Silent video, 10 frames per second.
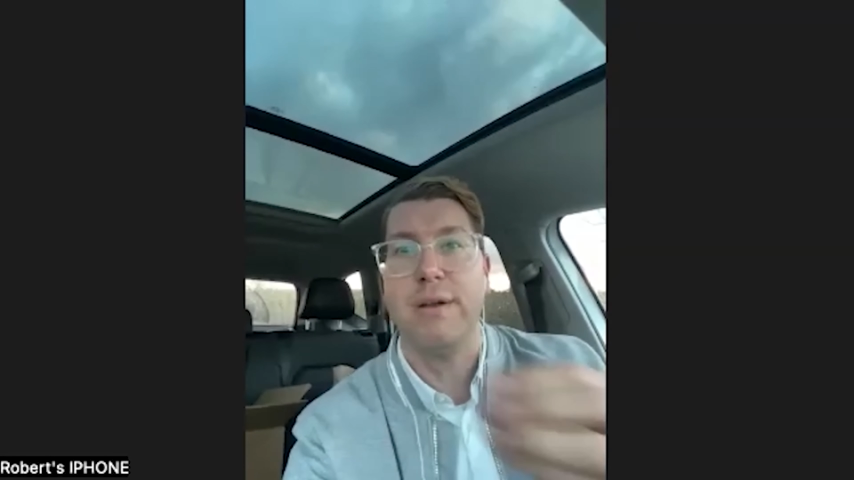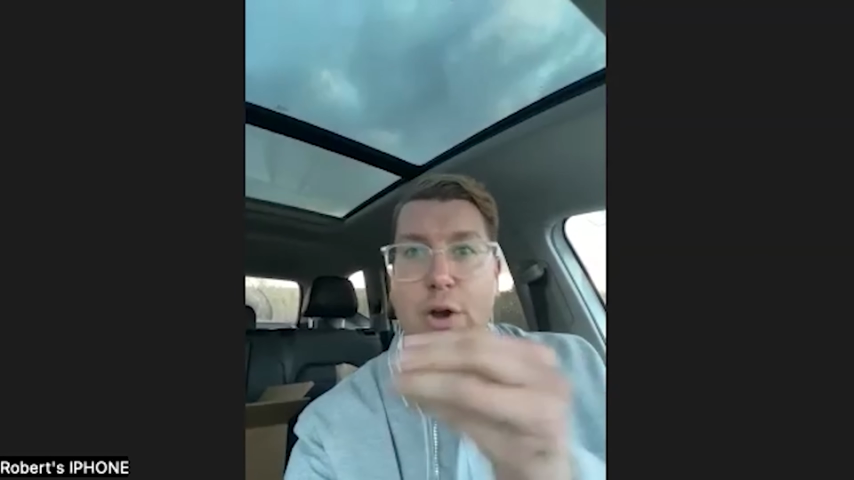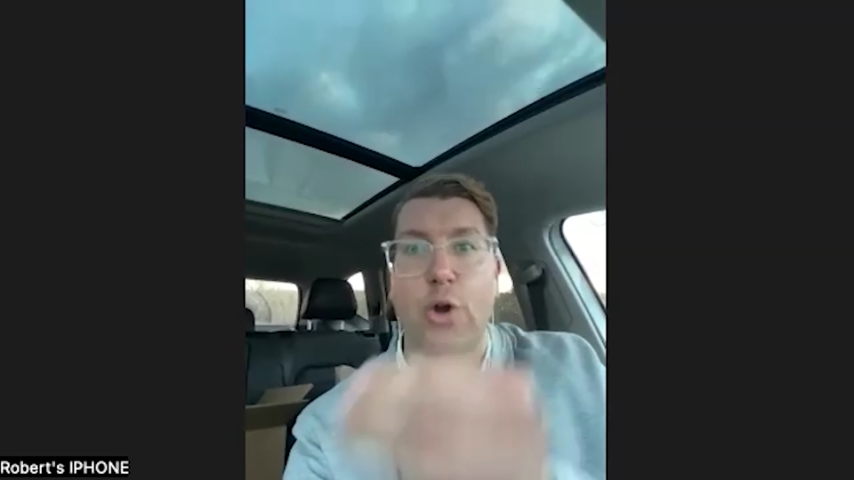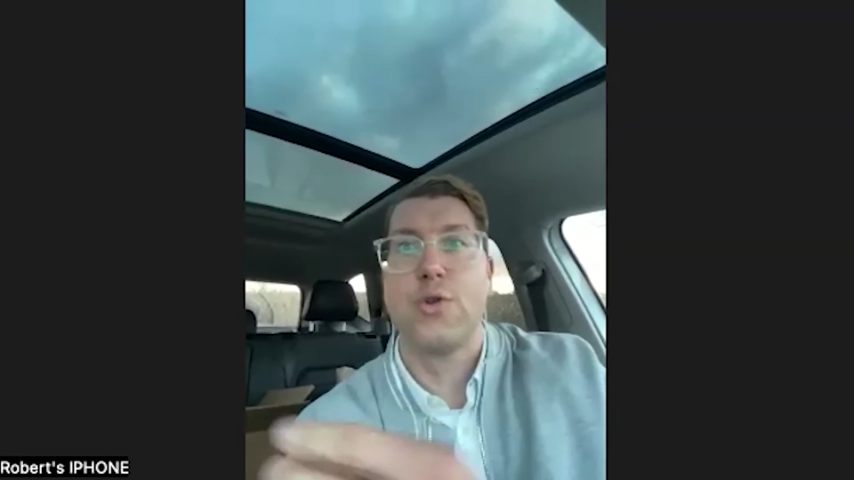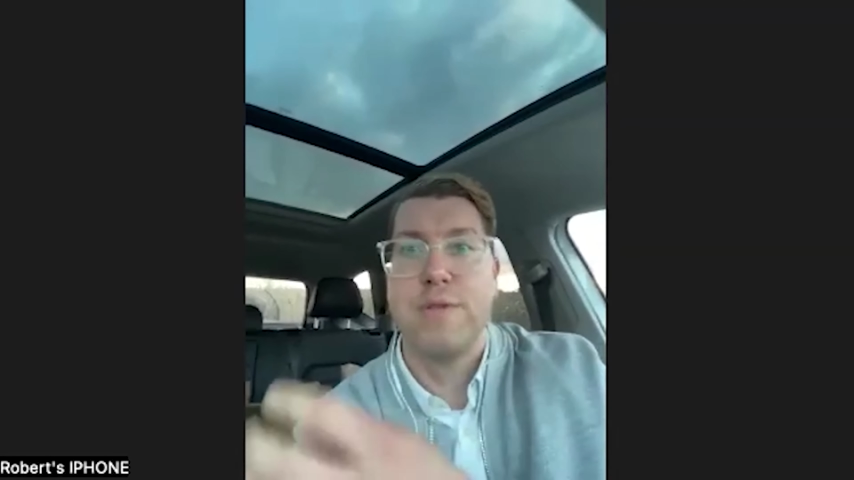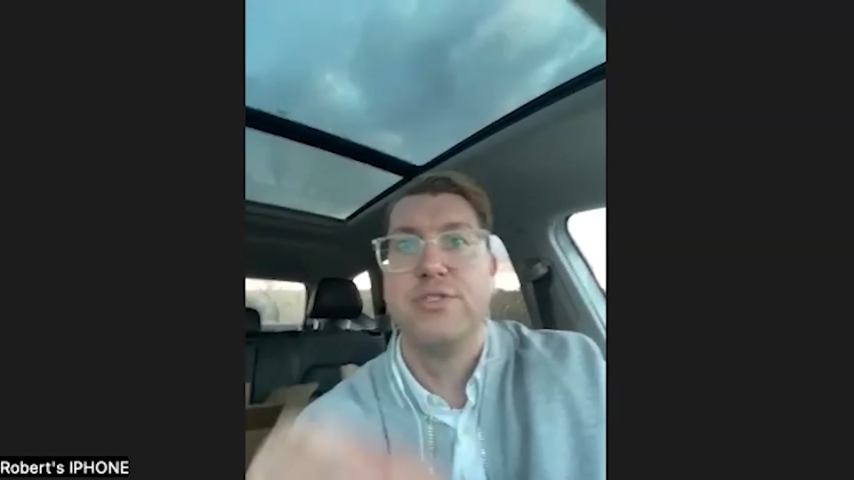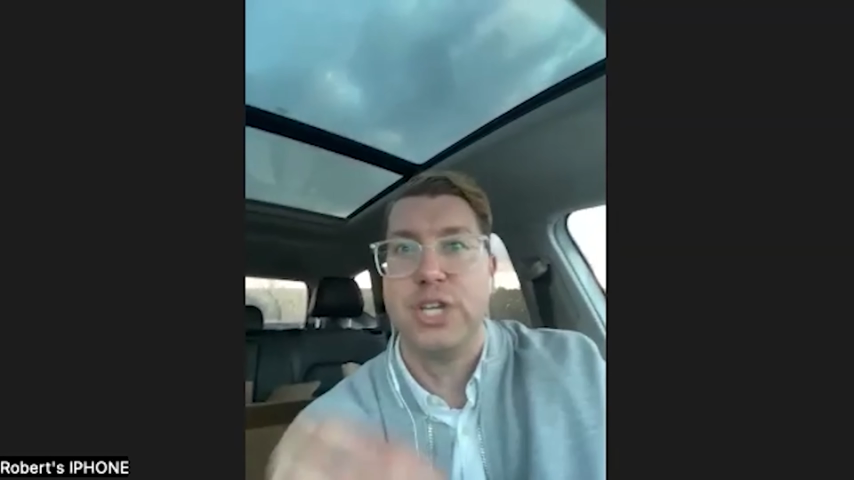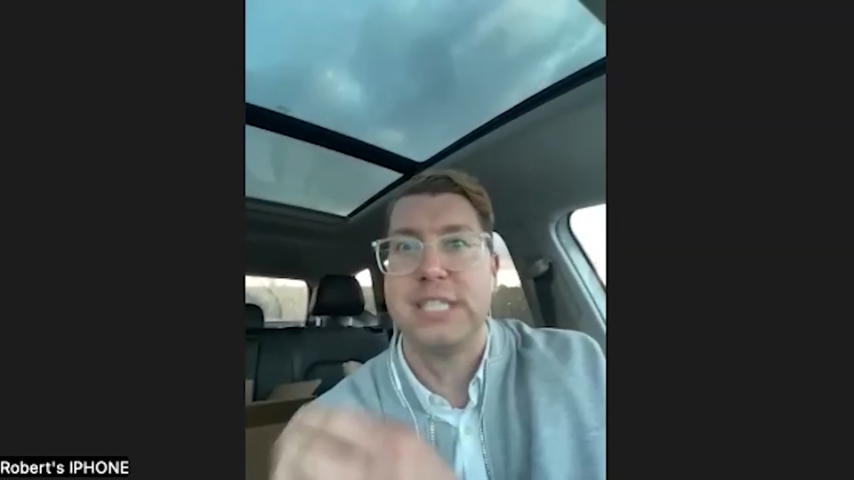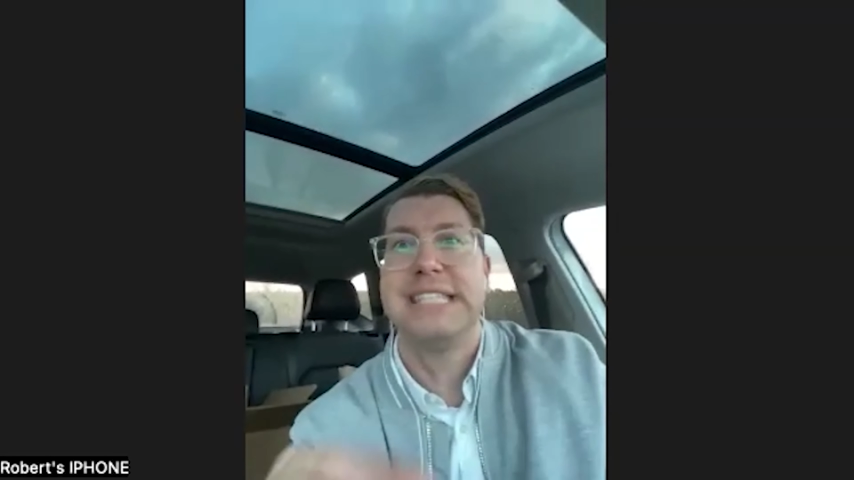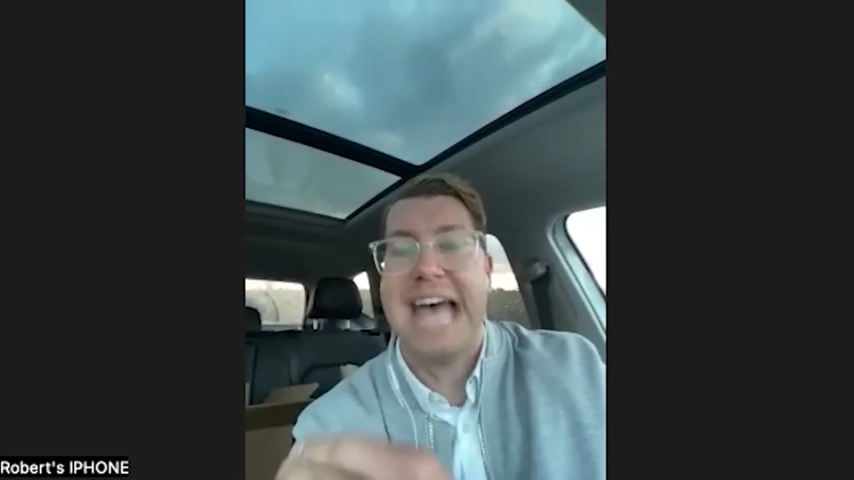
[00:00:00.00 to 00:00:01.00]
earn
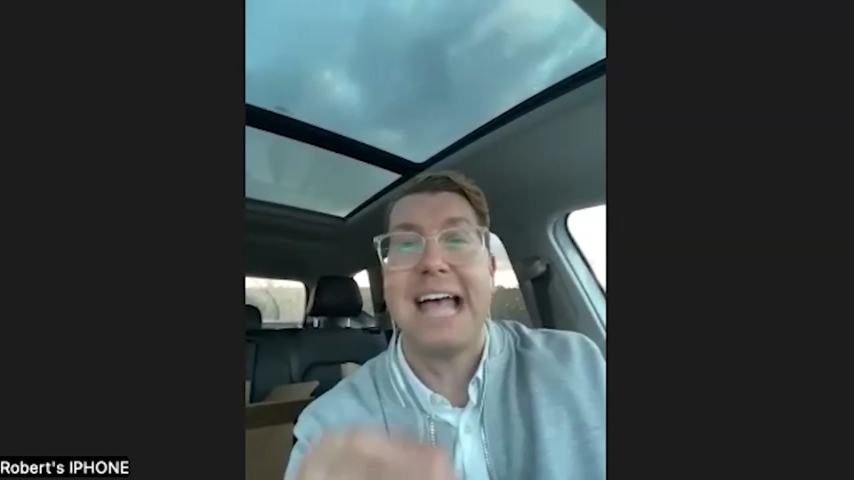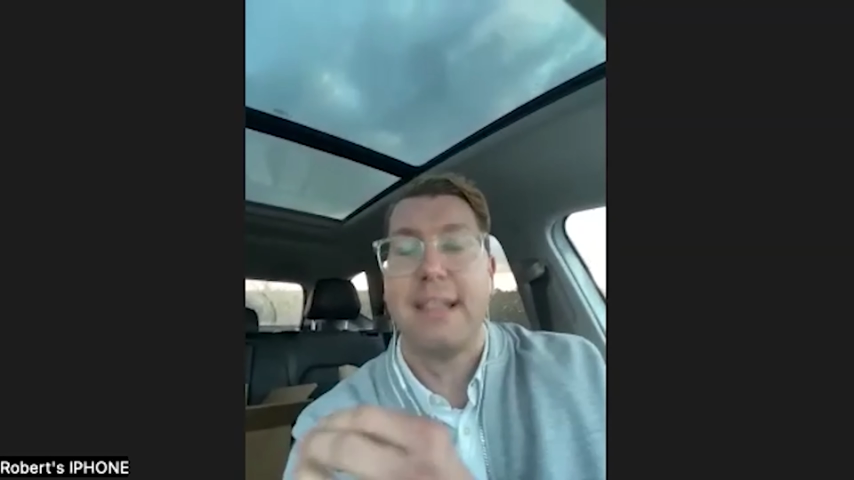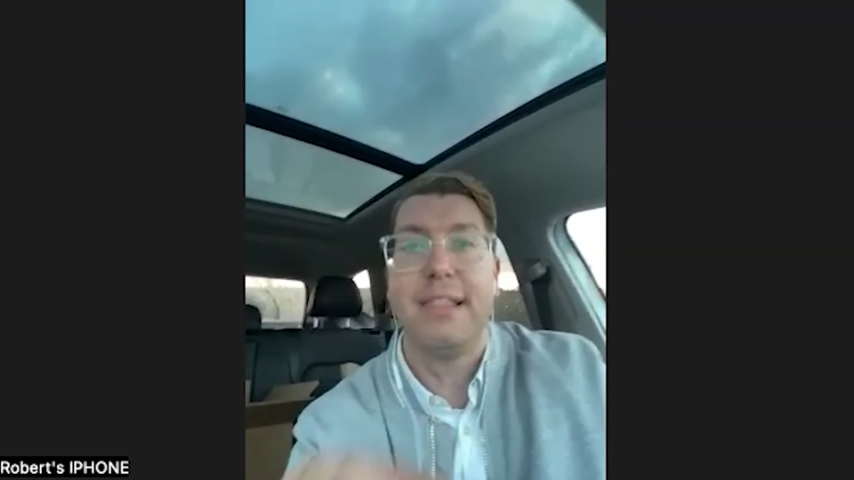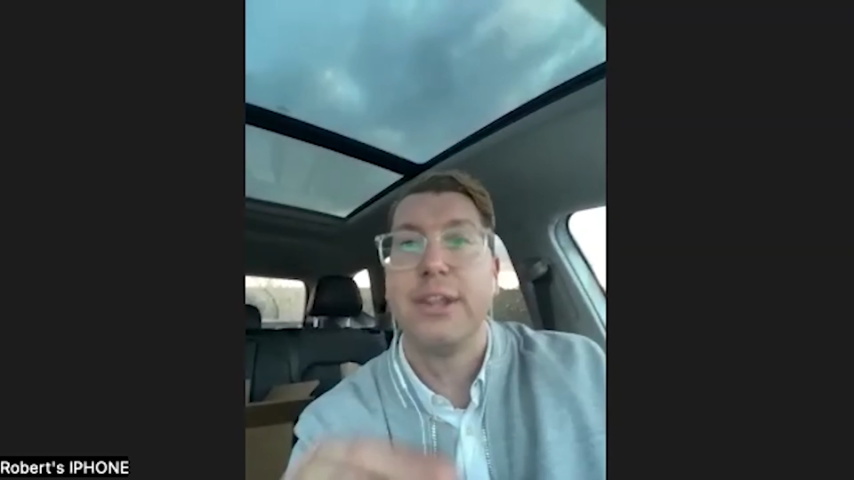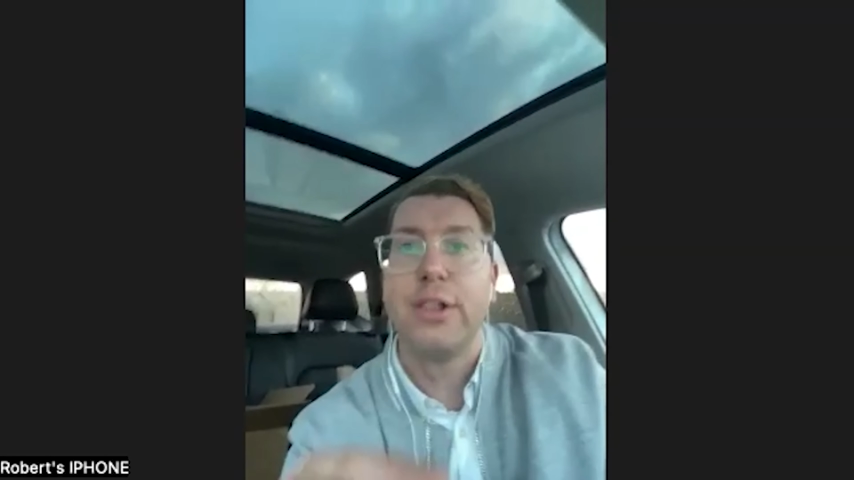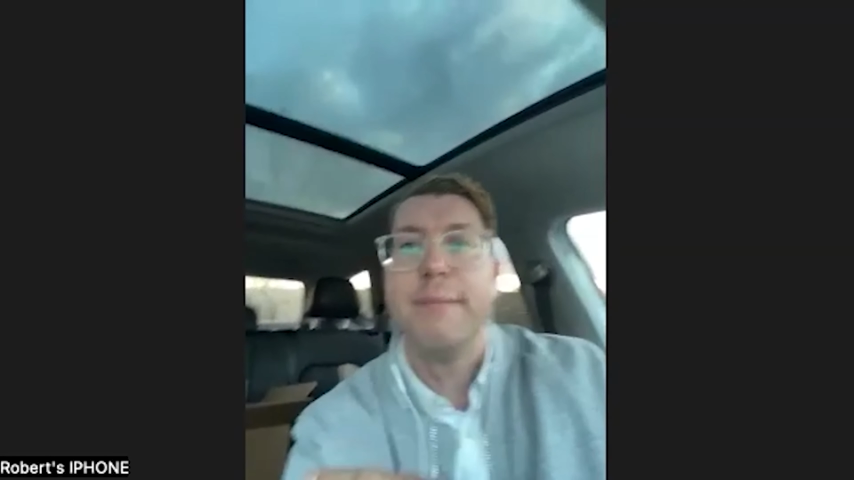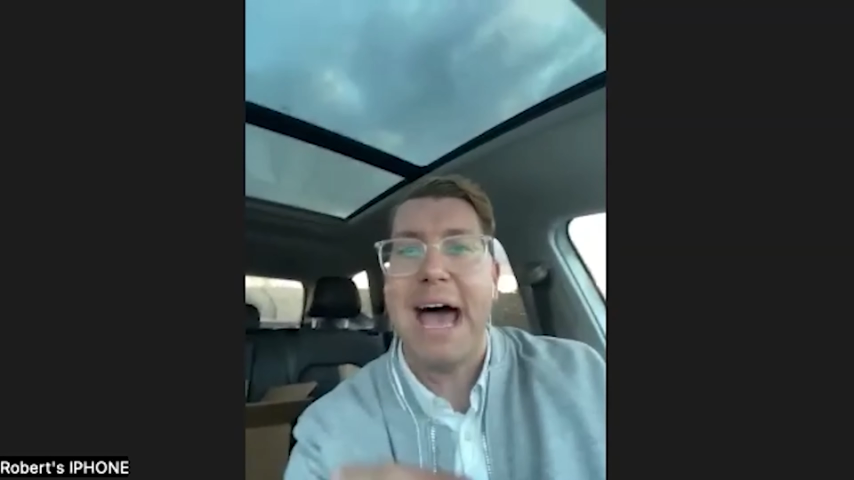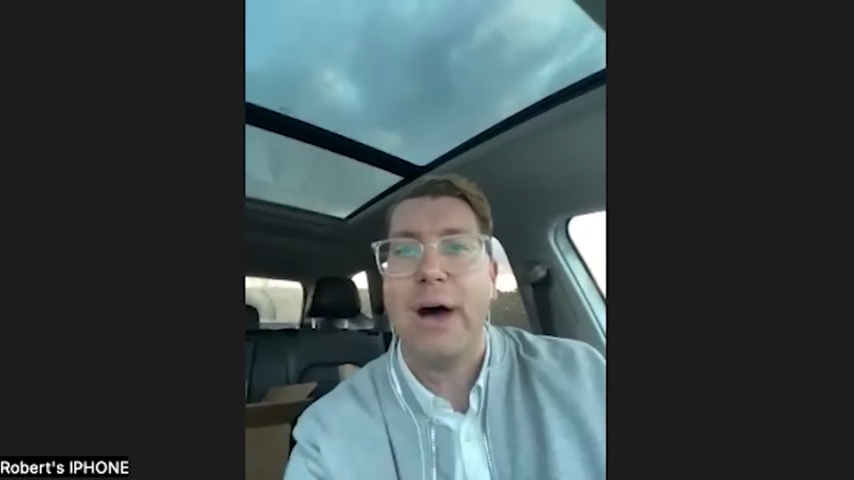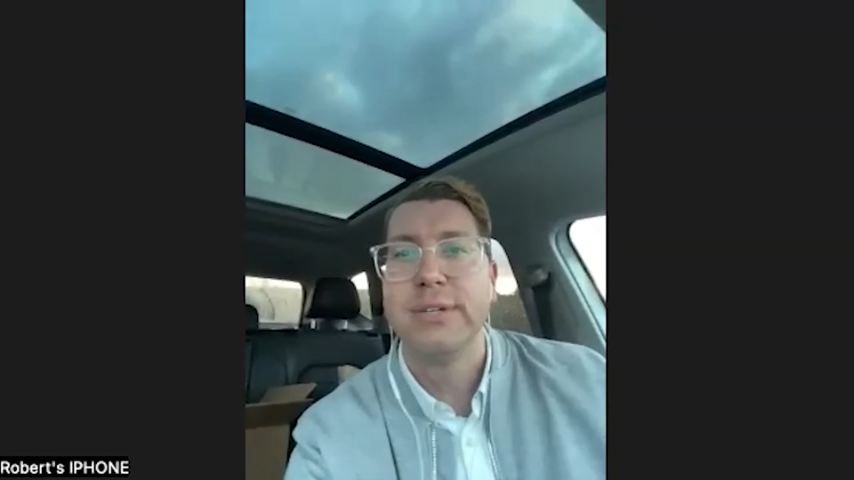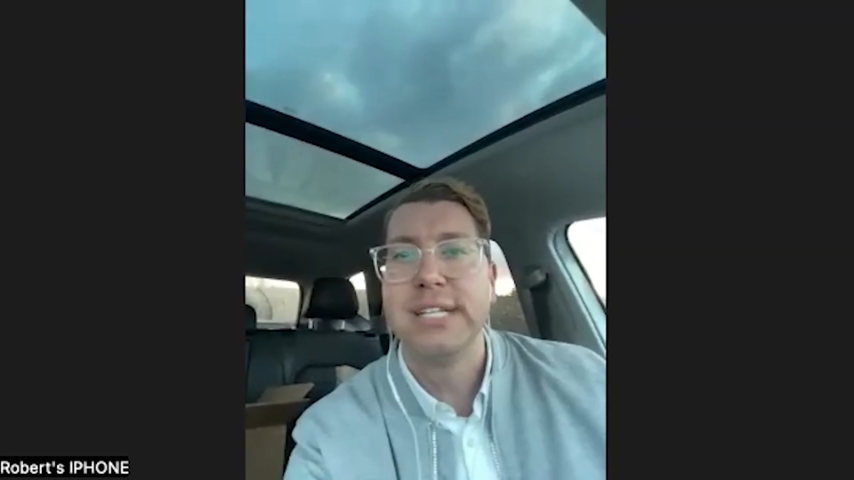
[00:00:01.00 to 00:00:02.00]
just that little
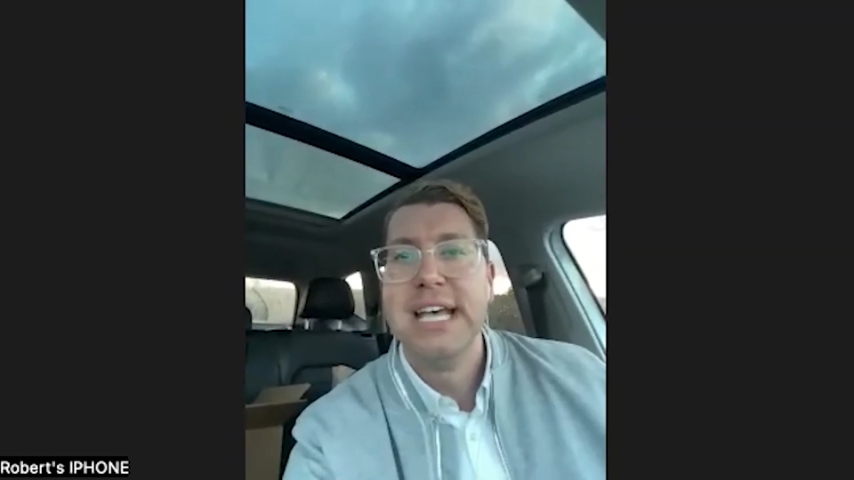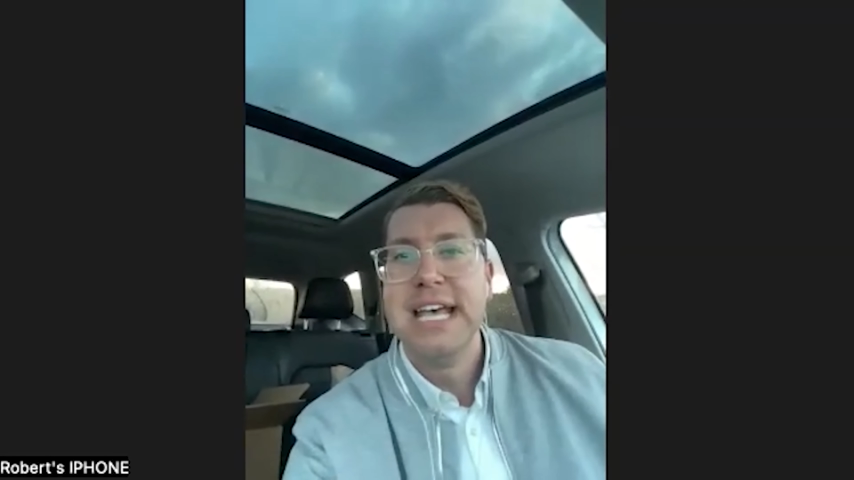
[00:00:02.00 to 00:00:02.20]
amount,